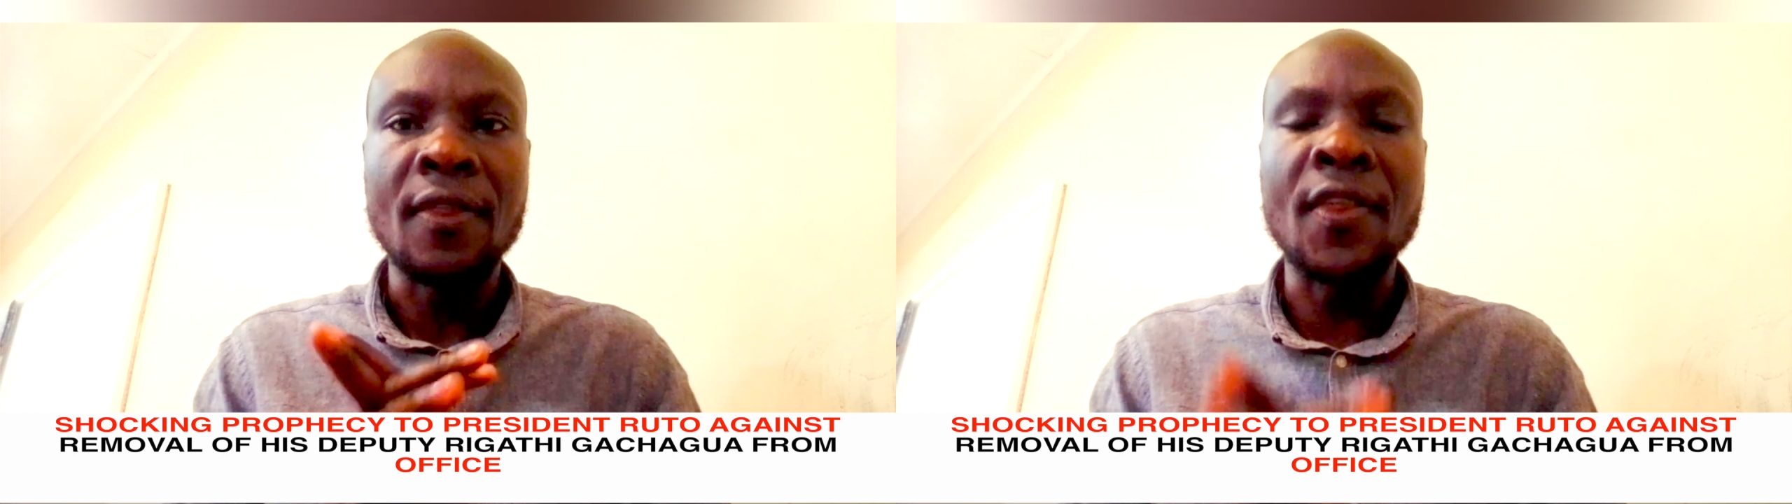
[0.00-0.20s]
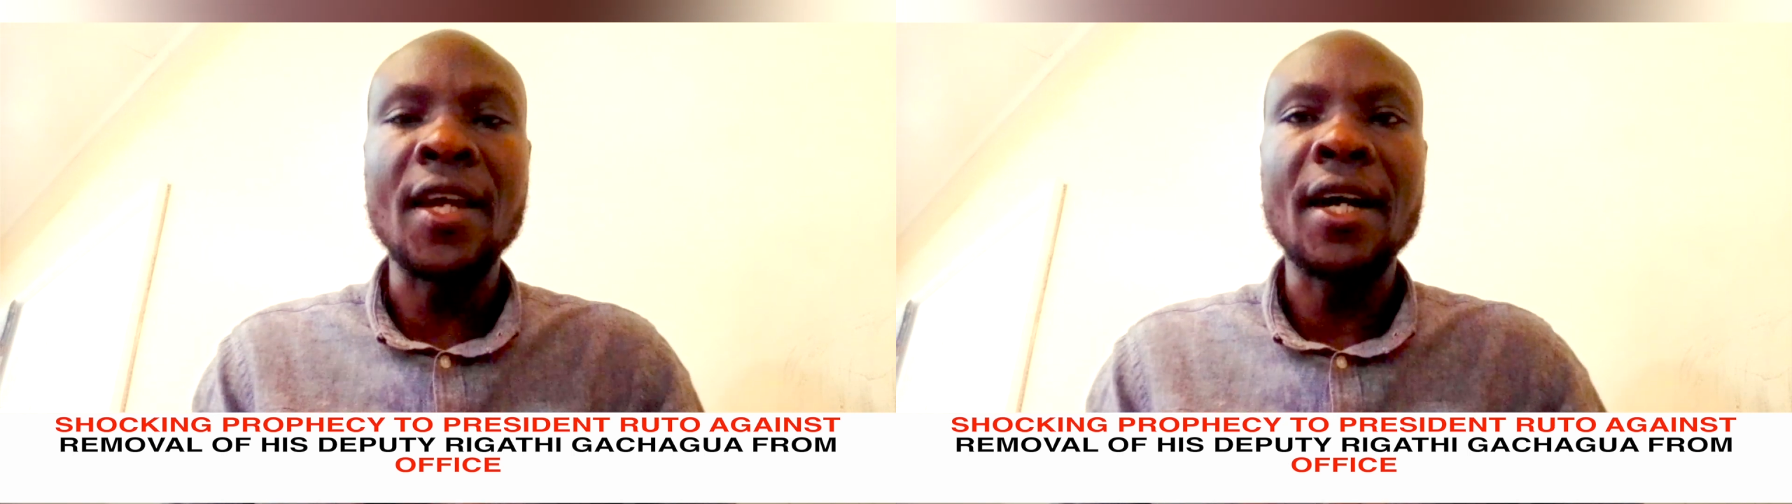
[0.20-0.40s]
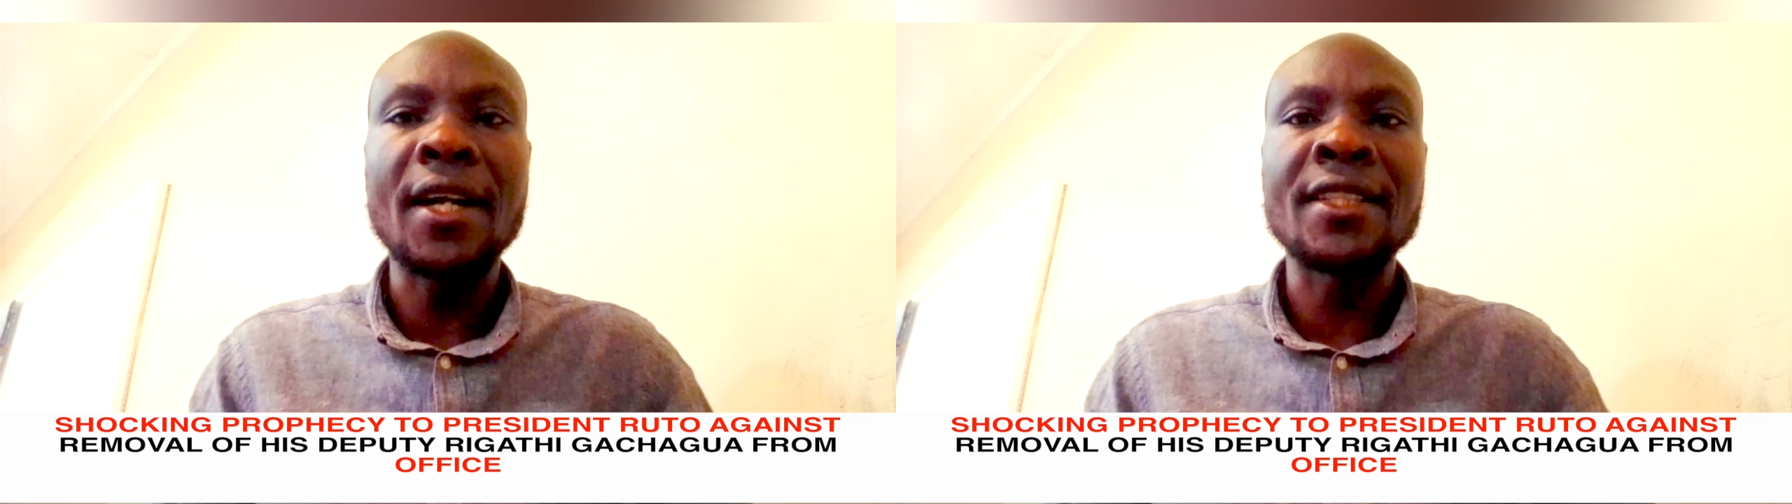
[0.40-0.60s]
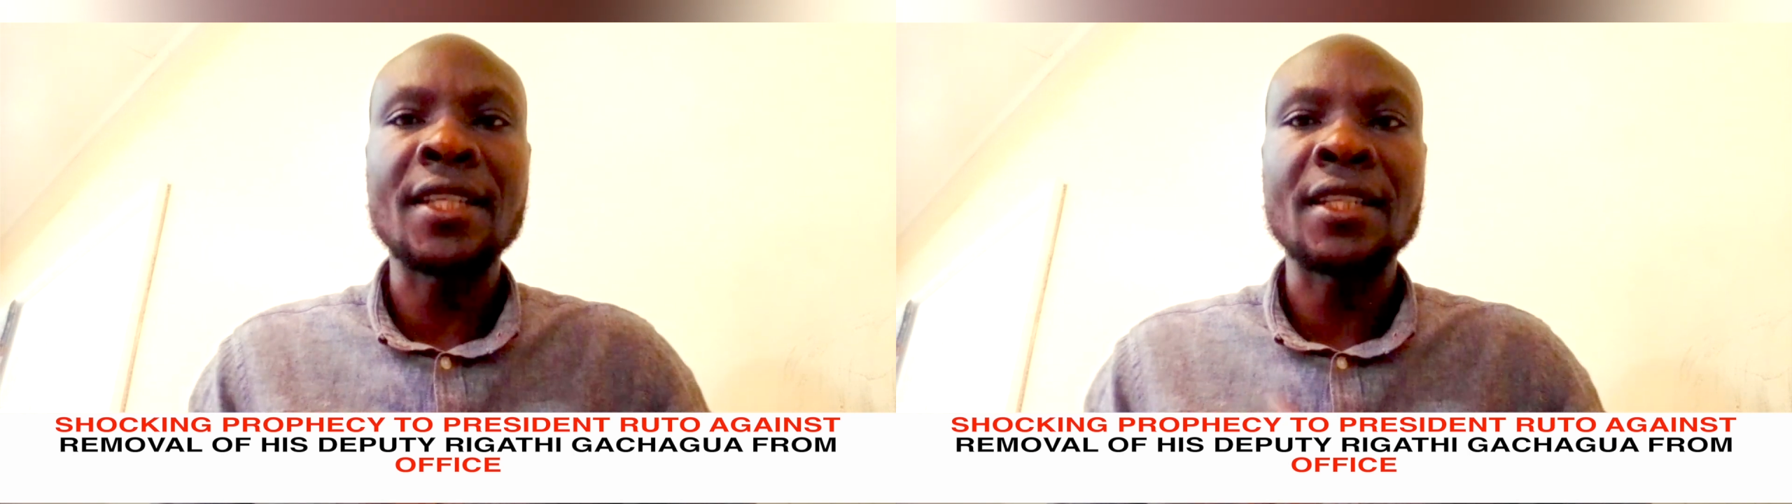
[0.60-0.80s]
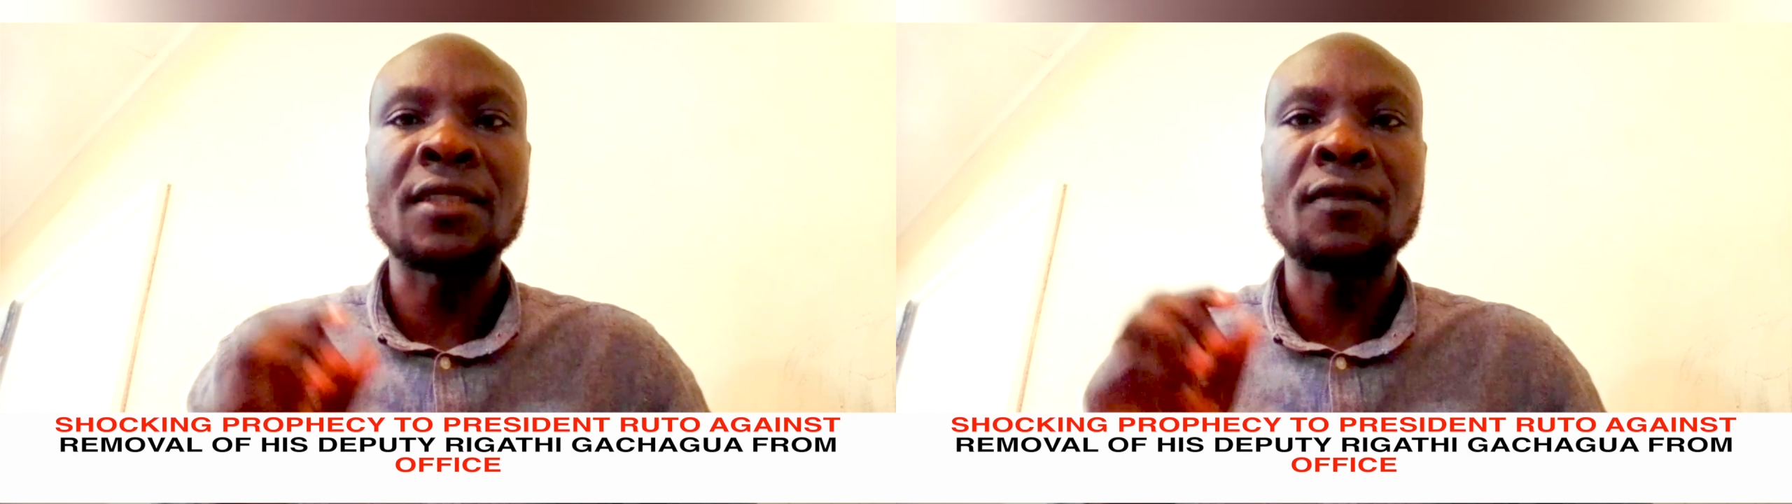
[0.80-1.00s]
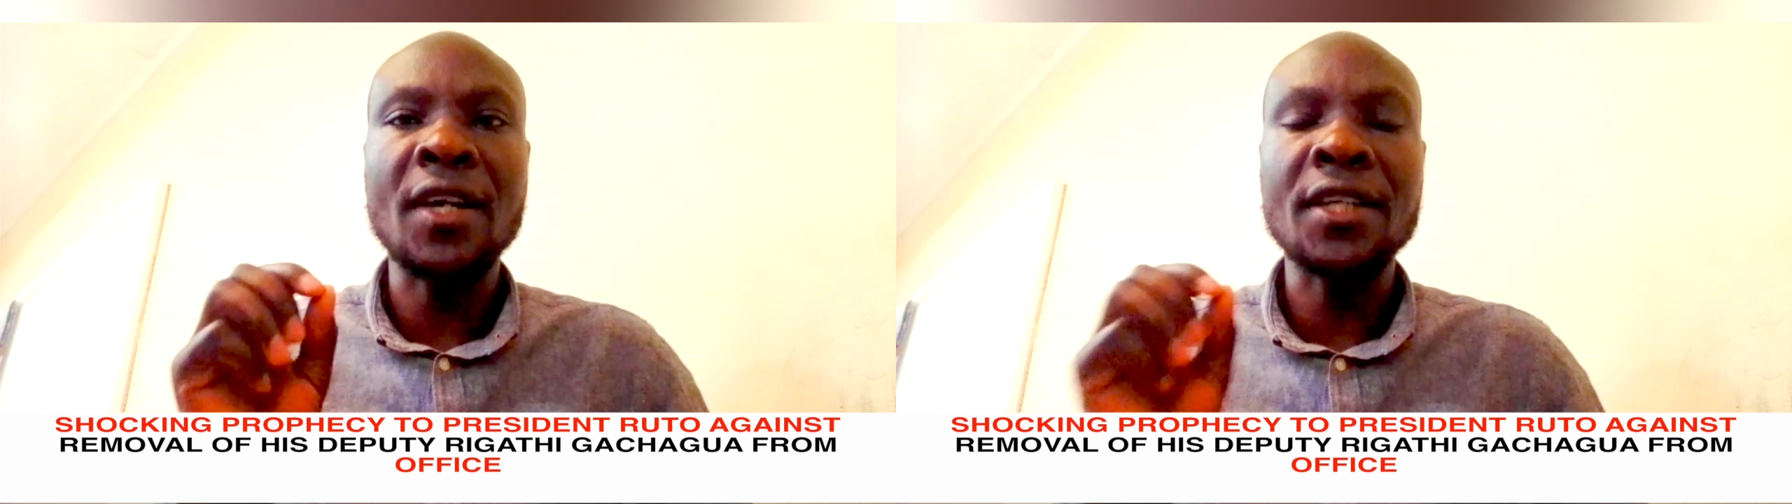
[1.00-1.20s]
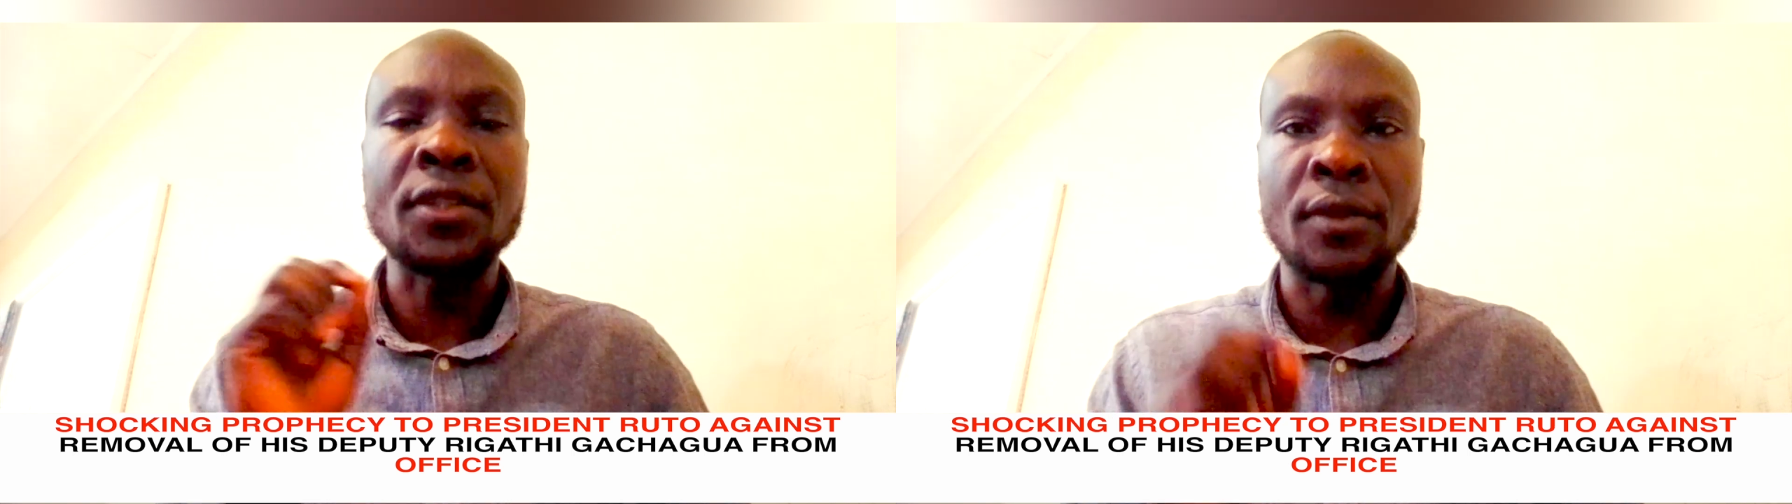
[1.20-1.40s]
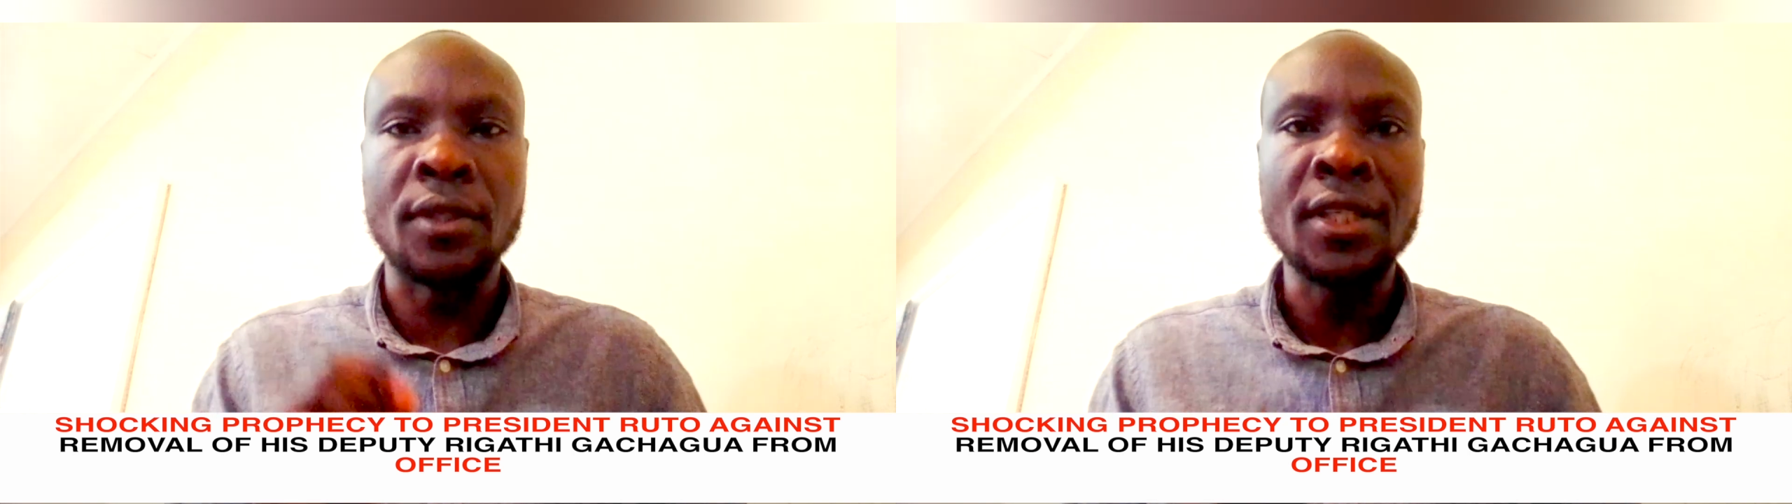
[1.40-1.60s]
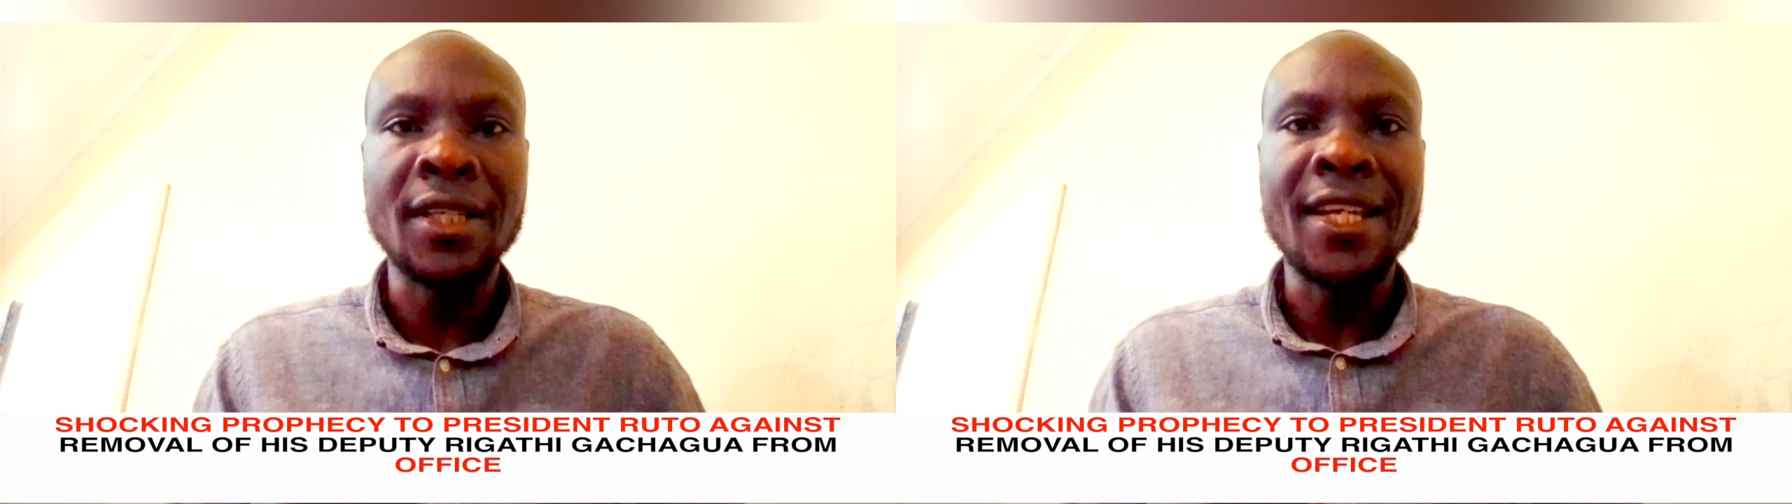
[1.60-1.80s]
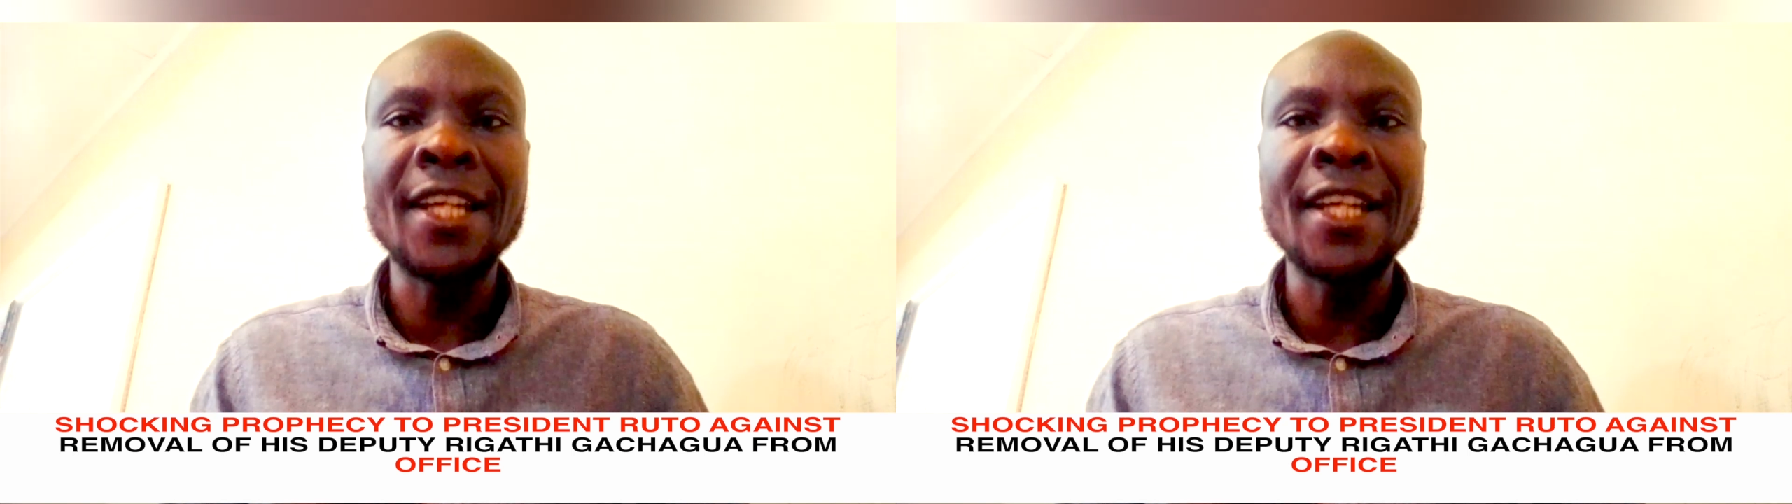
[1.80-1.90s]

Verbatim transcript: their dissatisfaction